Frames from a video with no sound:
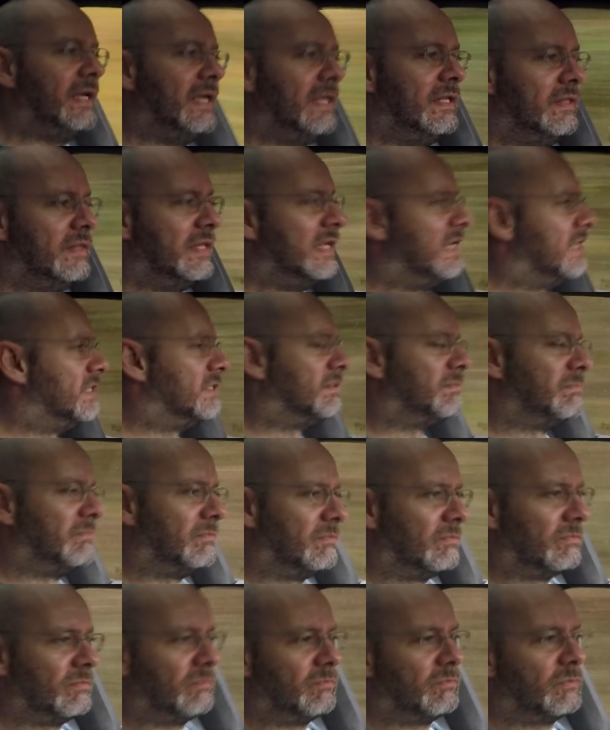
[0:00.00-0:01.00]
in these
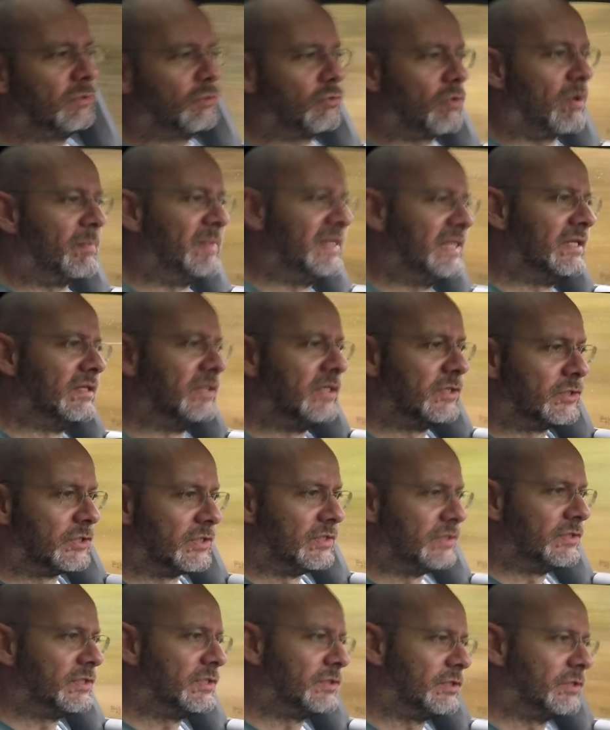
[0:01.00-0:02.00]
crummy
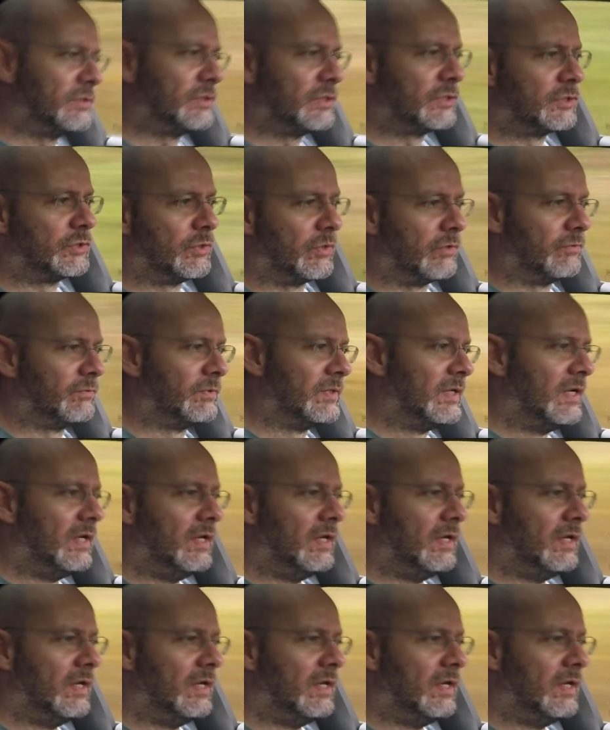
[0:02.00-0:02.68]
conditions, as you just sort of